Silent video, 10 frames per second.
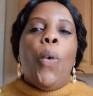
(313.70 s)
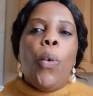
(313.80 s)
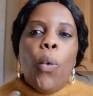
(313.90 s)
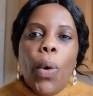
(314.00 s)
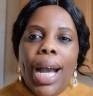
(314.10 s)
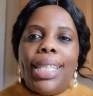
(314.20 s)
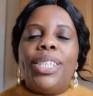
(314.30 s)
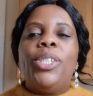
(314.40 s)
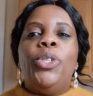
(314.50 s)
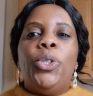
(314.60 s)

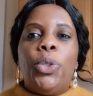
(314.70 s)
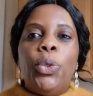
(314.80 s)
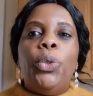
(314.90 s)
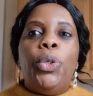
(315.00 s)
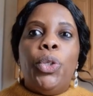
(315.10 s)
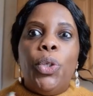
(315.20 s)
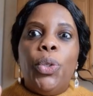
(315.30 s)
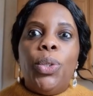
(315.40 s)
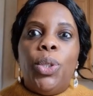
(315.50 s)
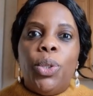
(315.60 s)
what do
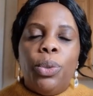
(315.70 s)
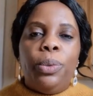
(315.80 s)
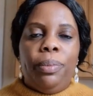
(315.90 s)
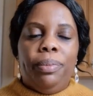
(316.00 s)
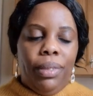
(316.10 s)
you do?